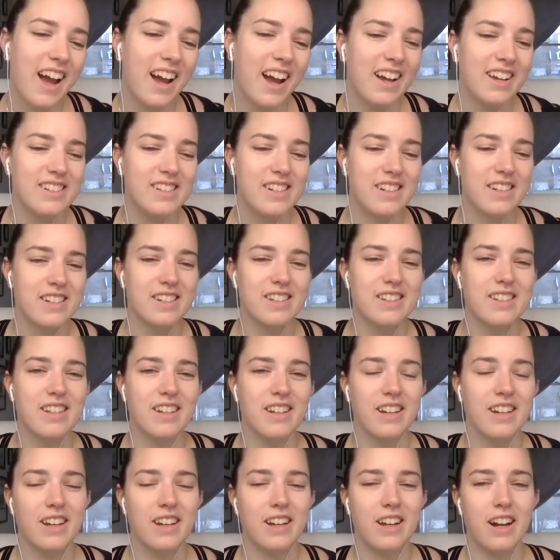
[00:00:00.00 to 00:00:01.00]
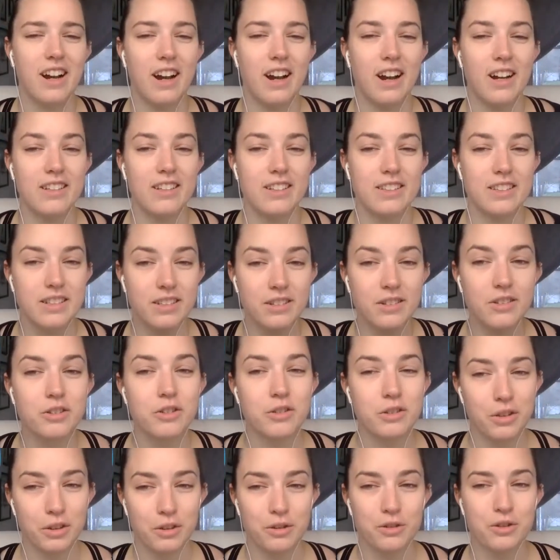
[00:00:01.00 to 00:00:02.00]
And I still
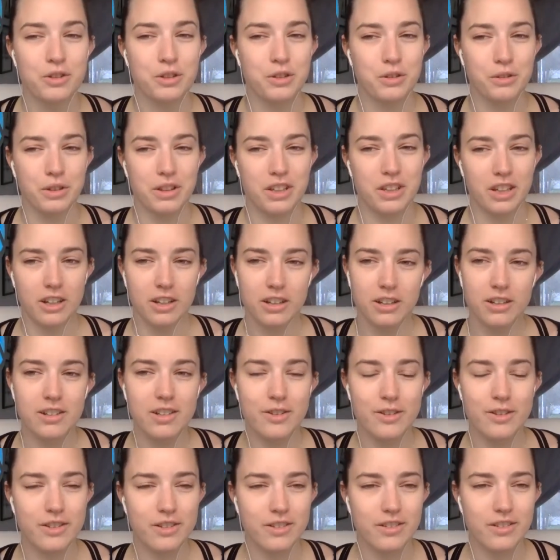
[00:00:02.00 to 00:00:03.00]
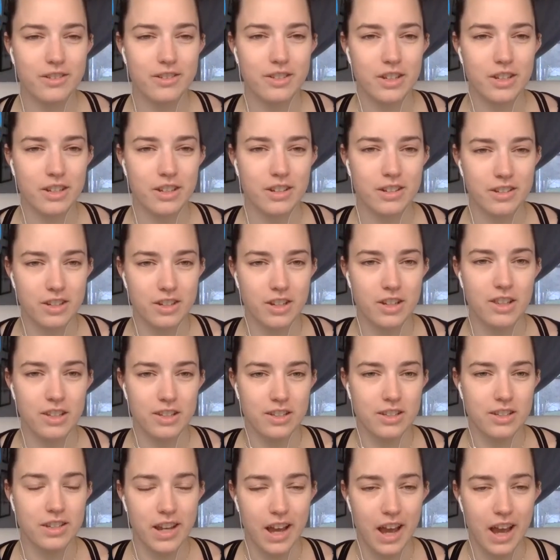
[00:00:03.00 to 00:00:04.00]
do those two things to
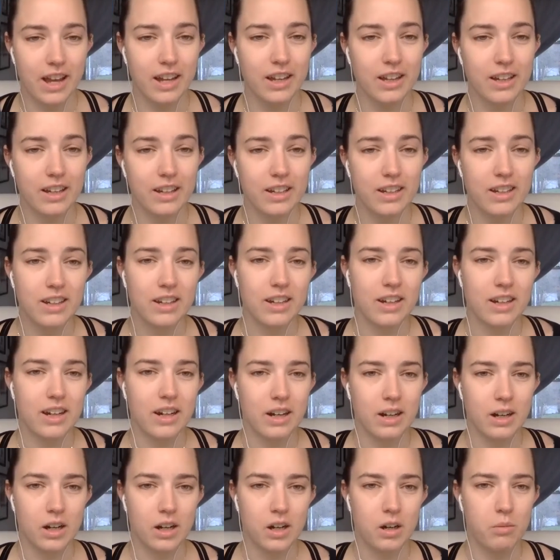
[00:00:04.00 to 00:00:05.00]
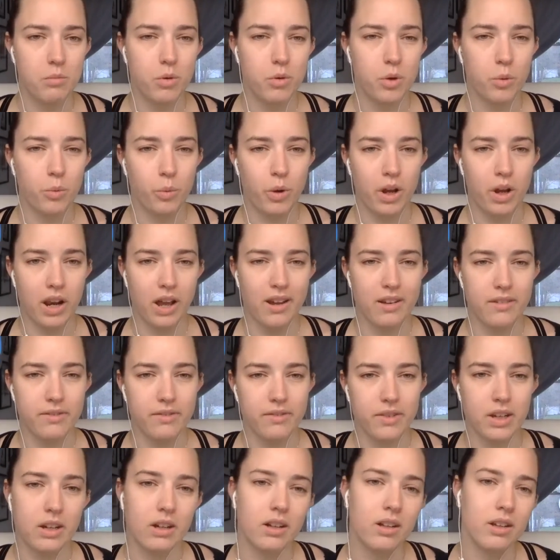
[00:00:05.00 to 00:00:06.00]
this day. When I
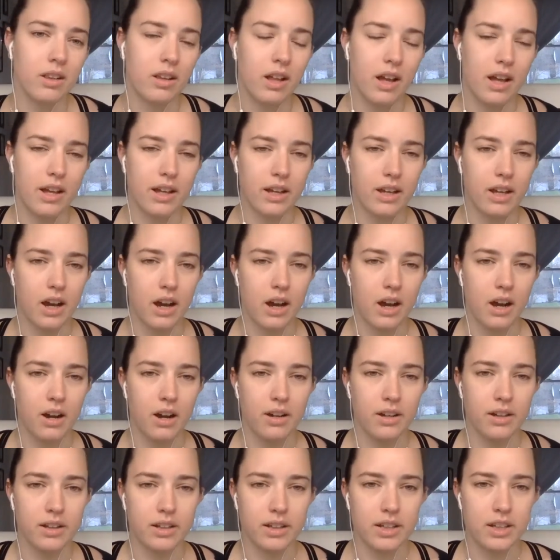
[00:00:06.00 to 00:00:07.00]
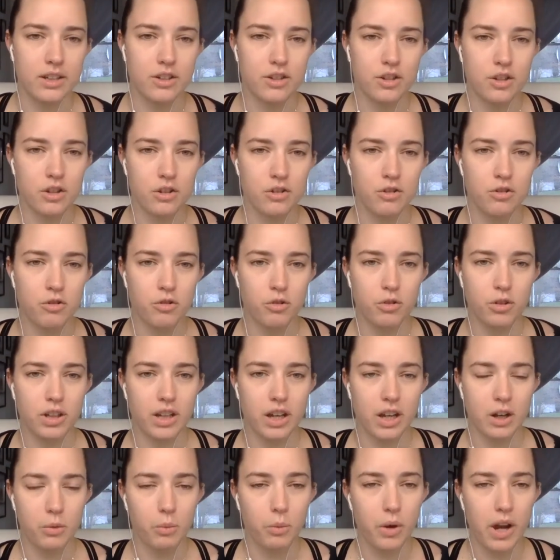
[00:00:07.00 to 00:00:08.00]
feel like I need to
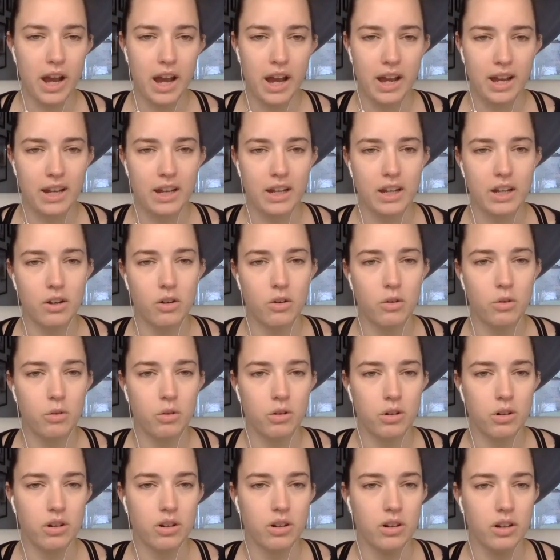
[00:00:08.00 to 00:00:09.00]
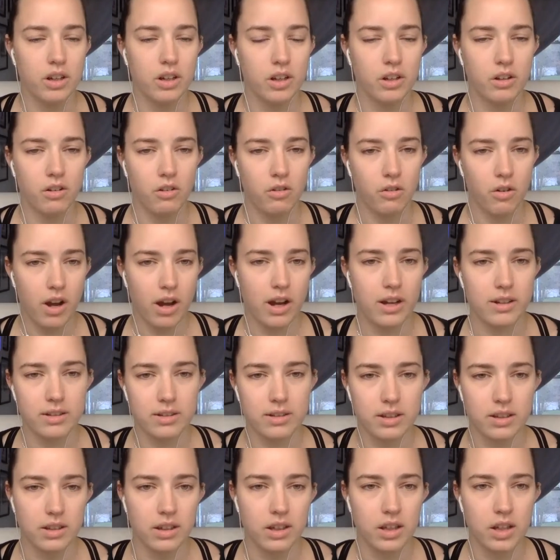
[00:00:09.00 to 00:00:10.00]
get away, or, you know,
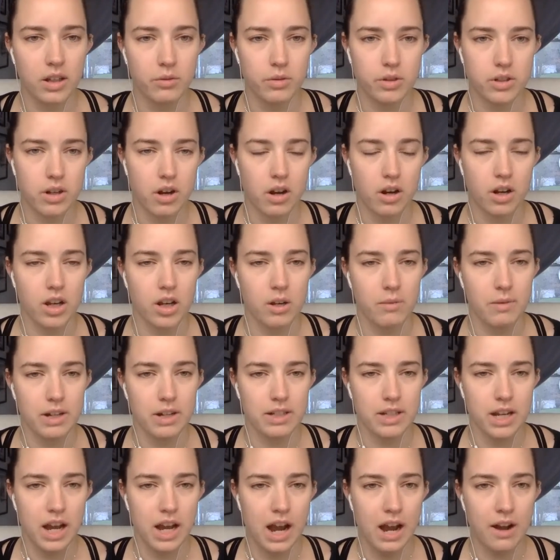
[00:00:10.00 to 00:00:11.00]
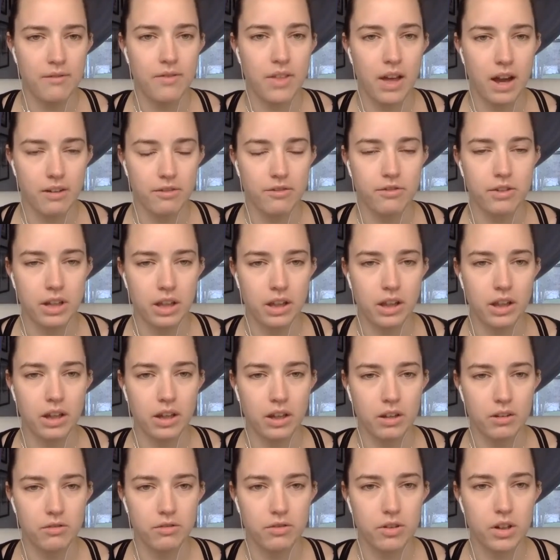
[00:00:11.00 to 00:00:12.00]
as Selena was talking about, to have that
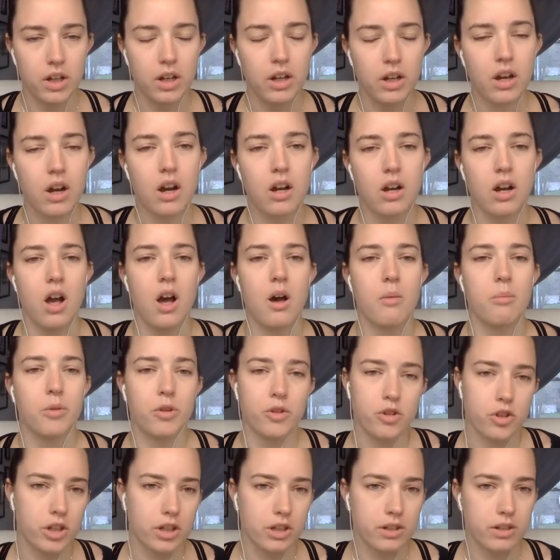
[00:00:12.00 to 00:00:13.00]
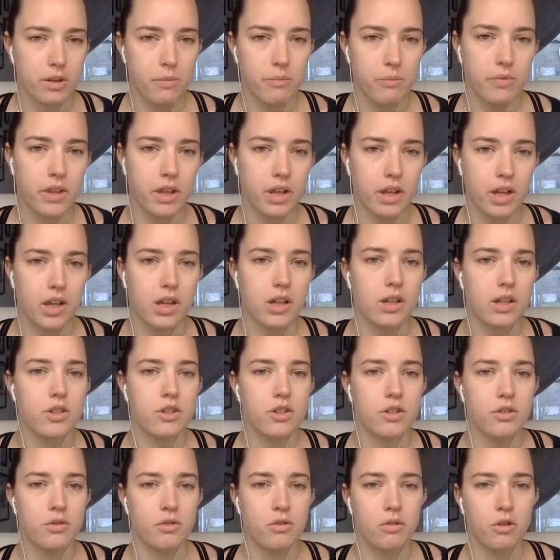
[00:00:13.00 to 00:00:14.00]
feeling of accomplishing something,
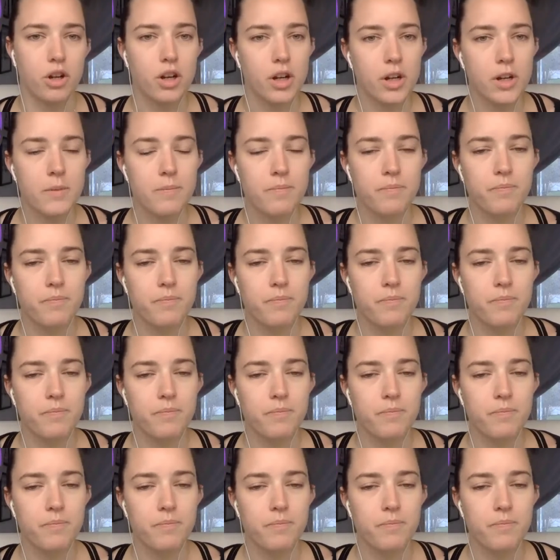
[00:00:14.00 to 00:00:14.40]
to